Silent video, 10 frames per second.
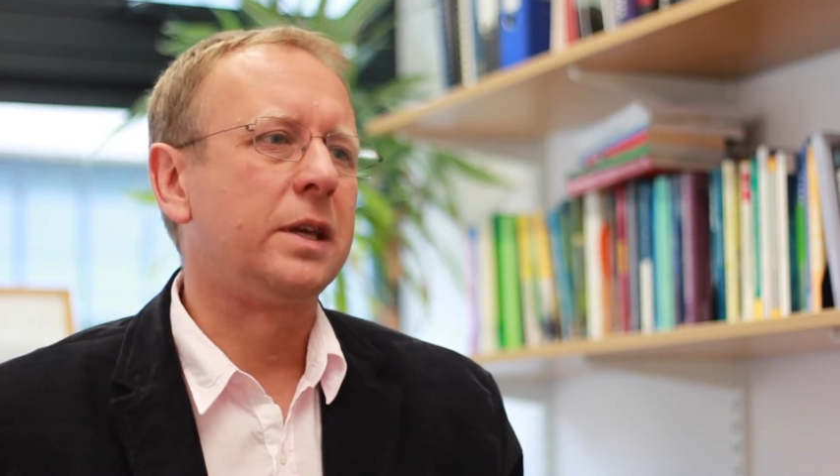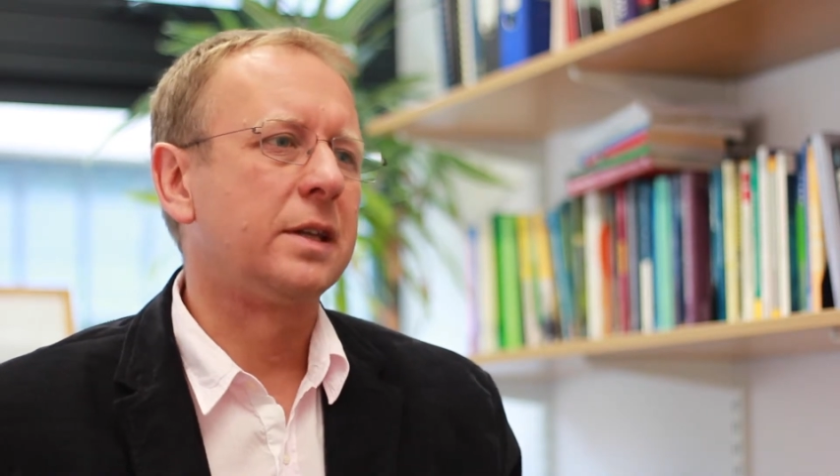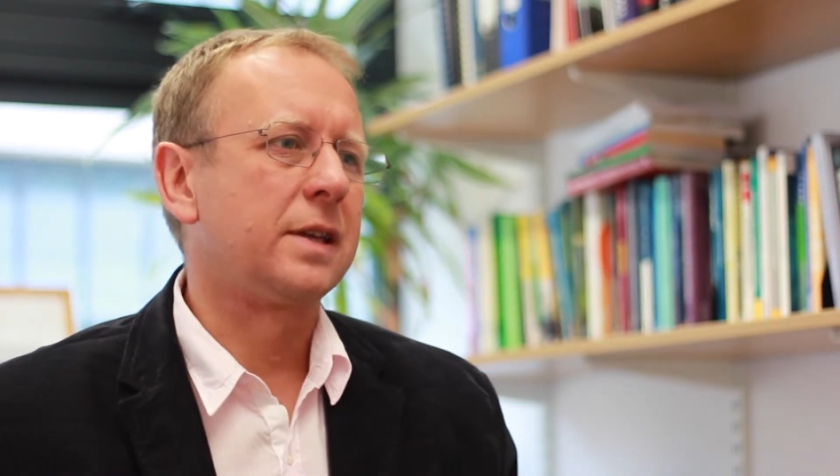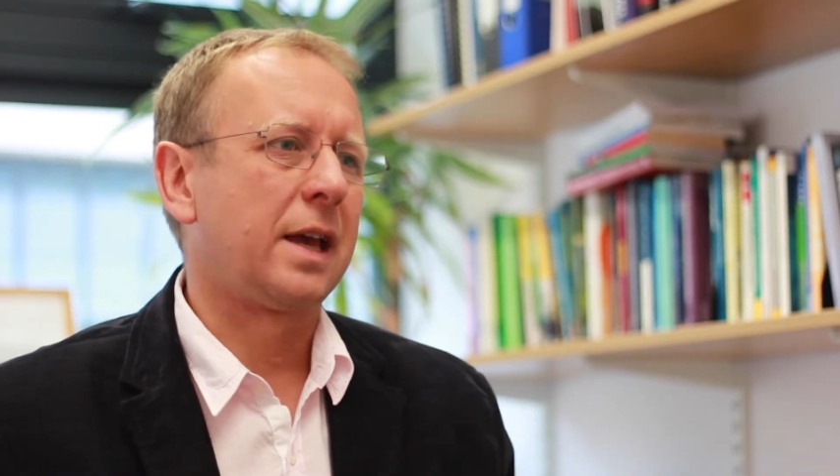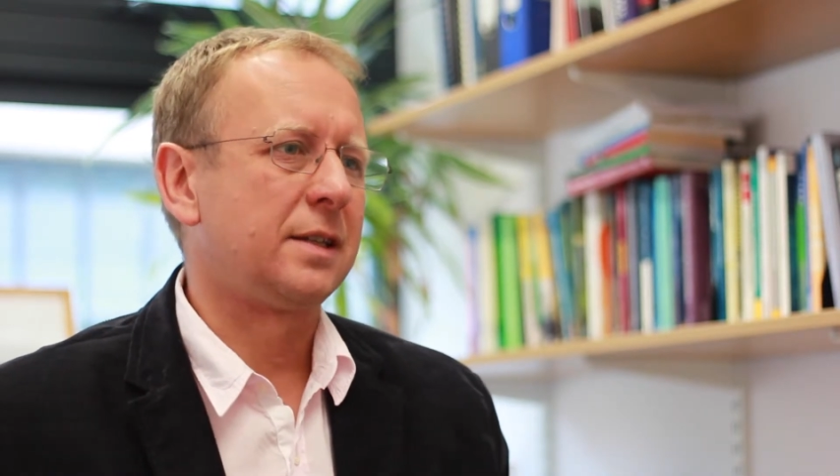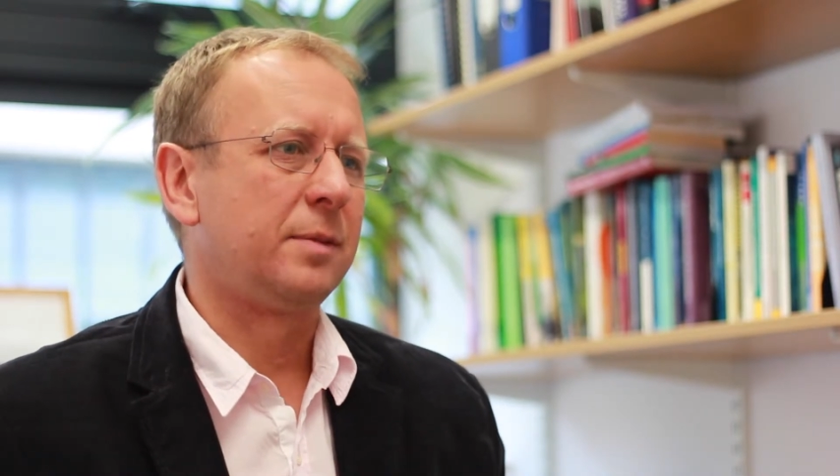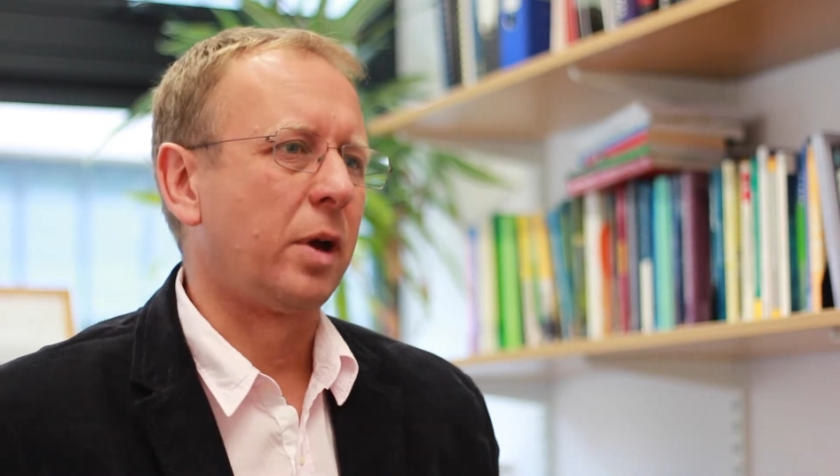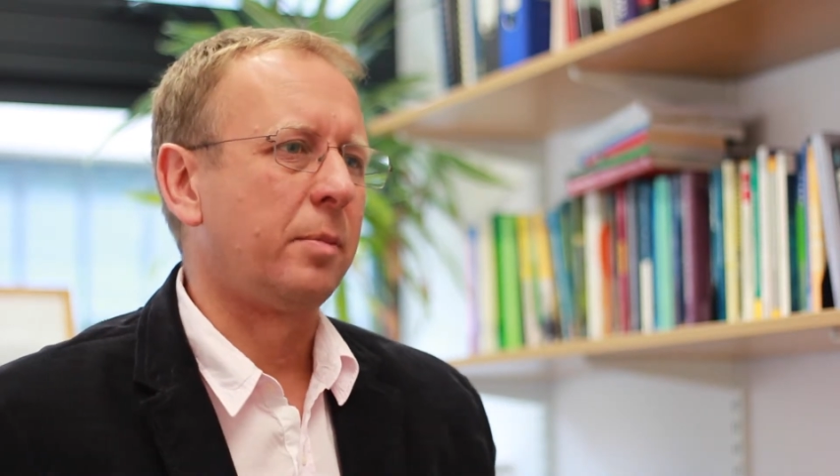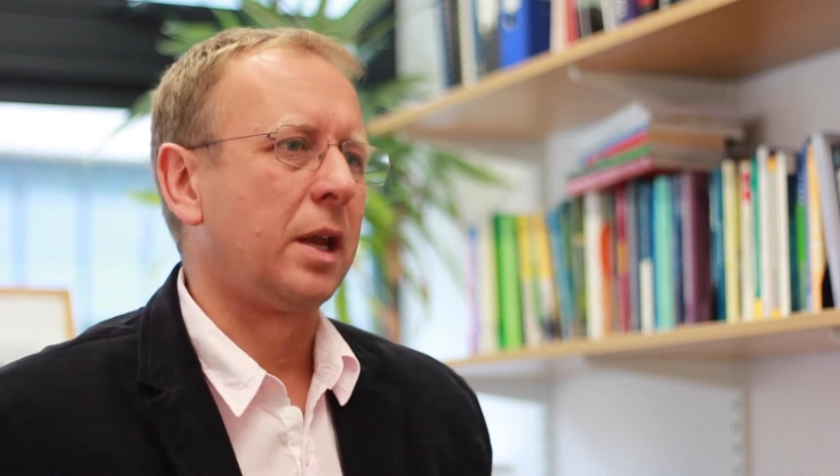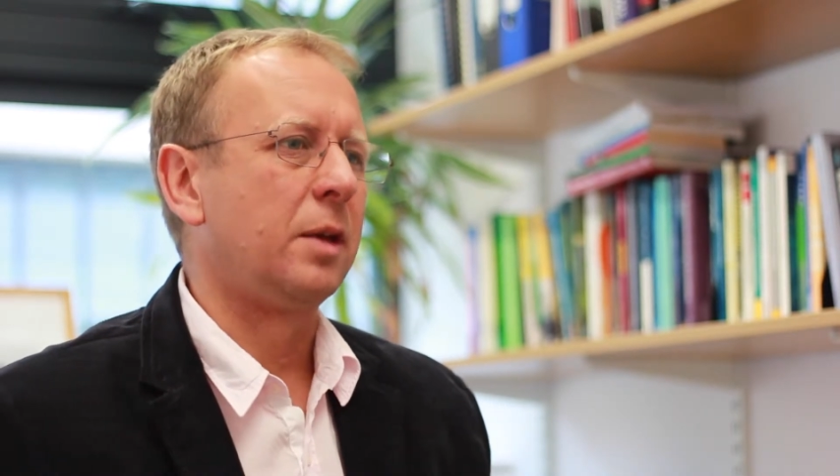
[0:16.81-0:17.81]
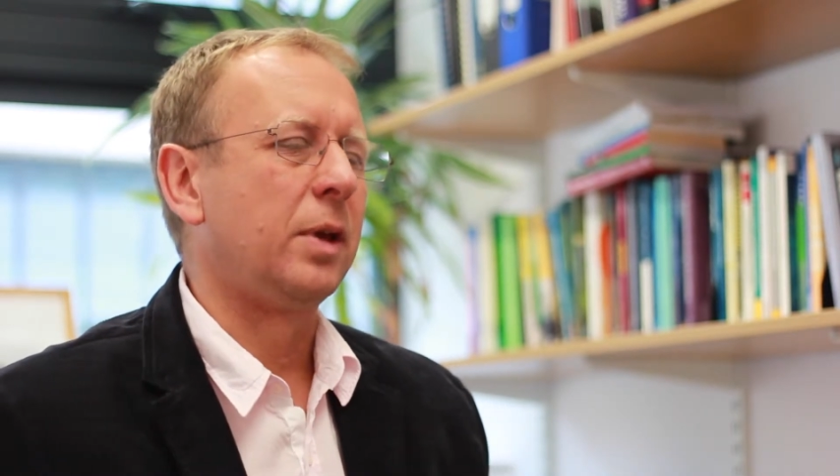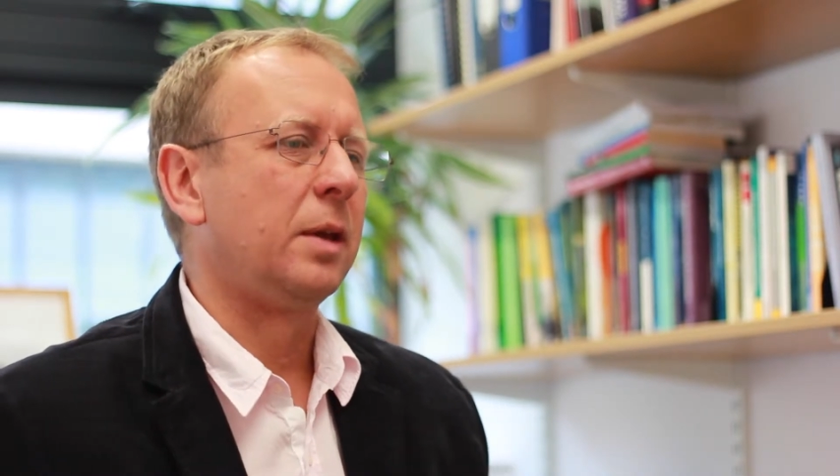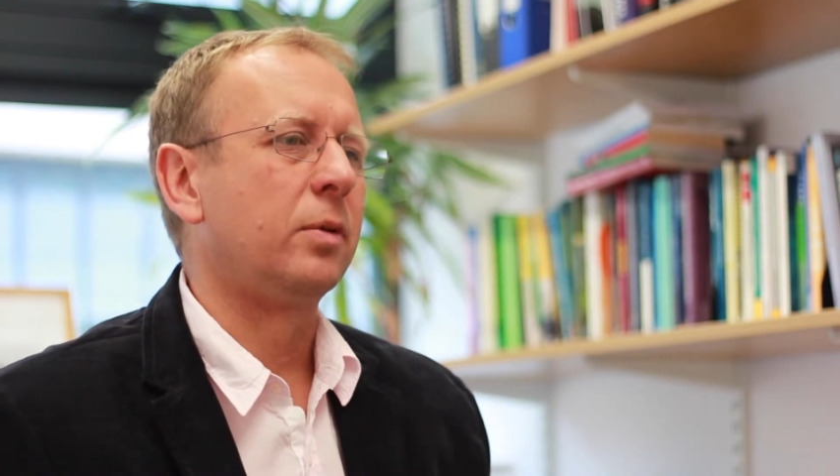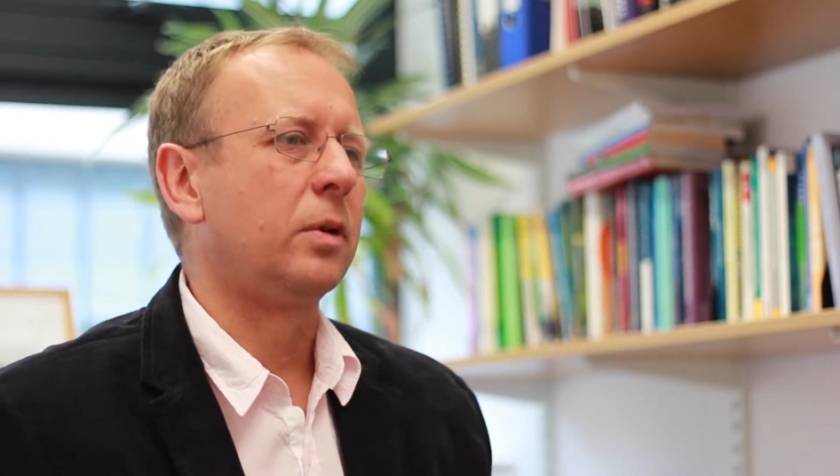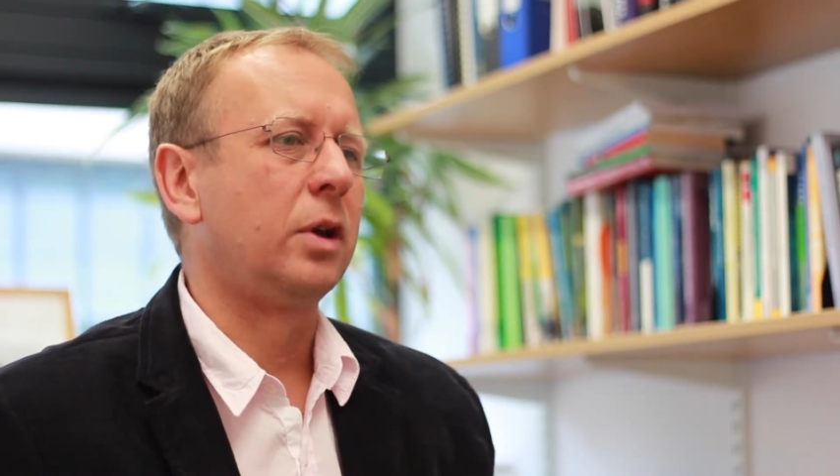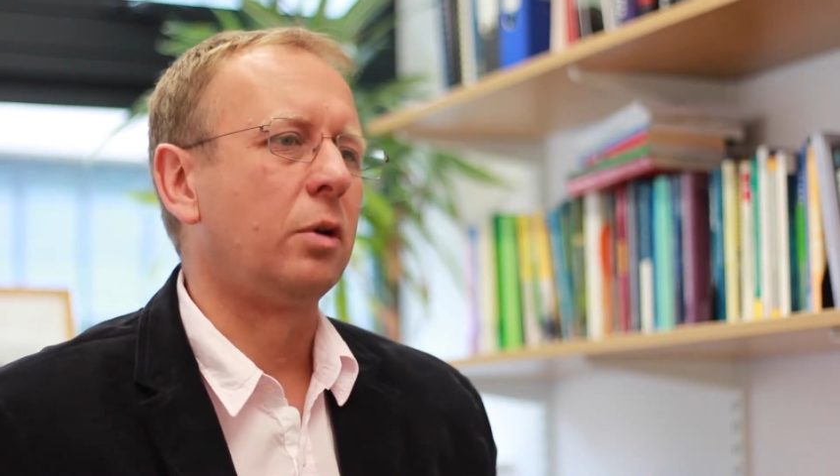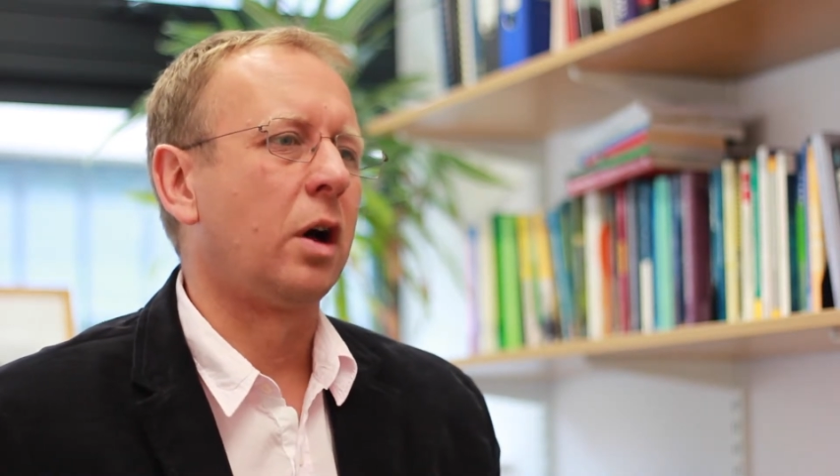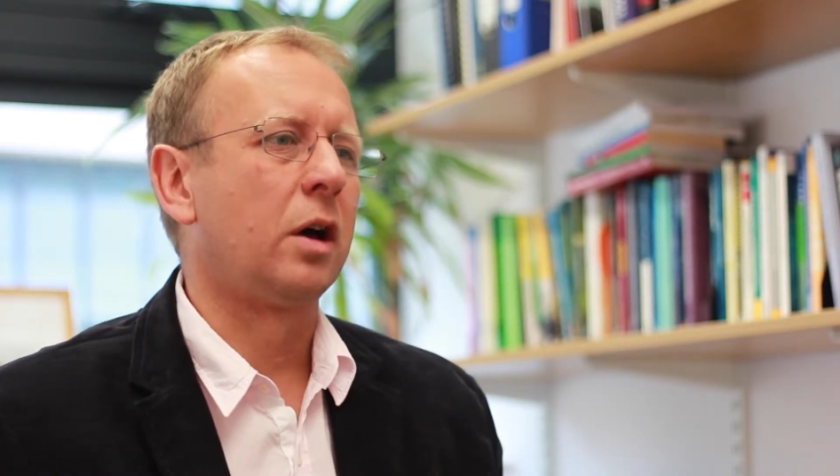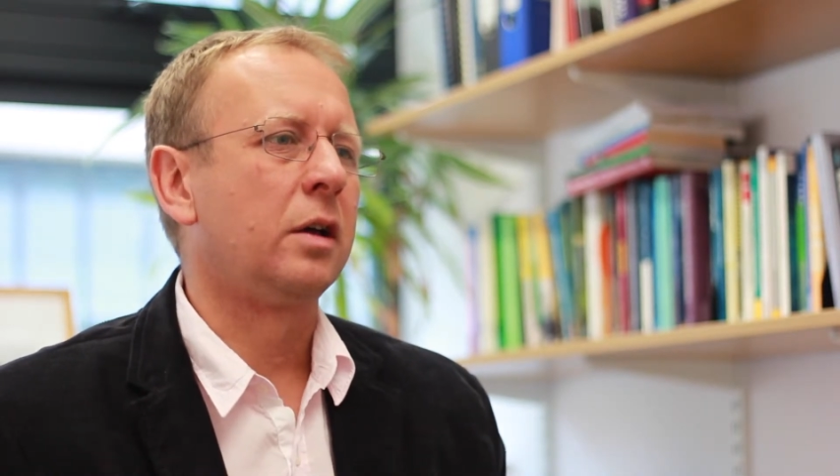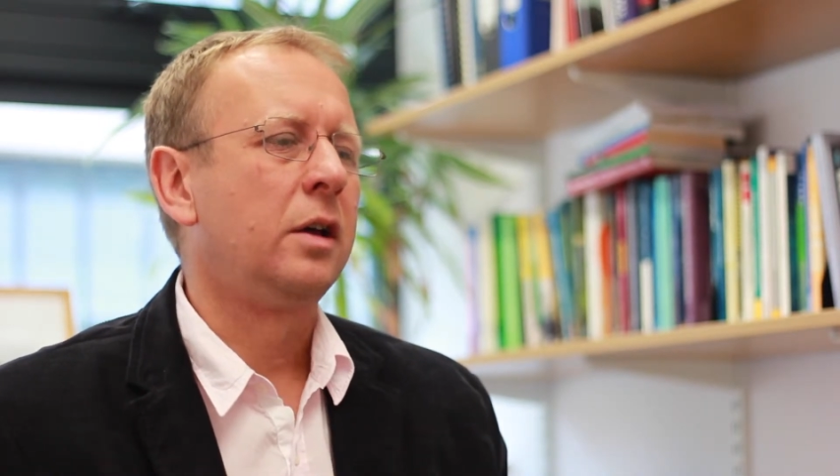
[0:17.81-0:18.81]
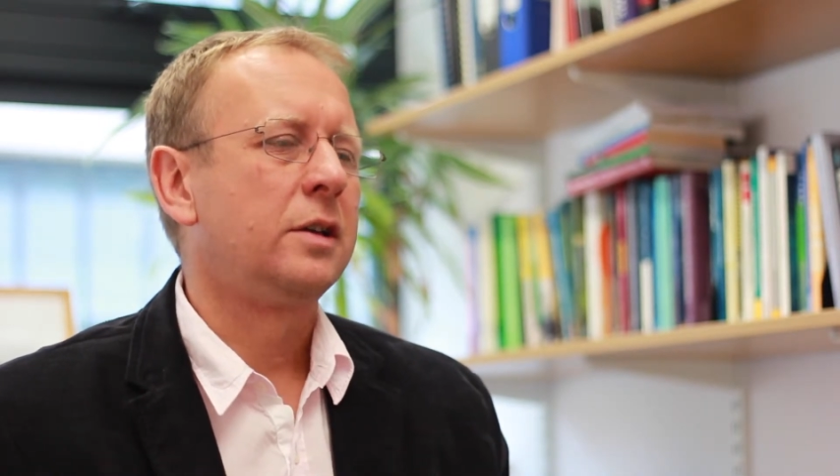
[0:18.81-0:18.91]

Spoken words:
contested by many people who are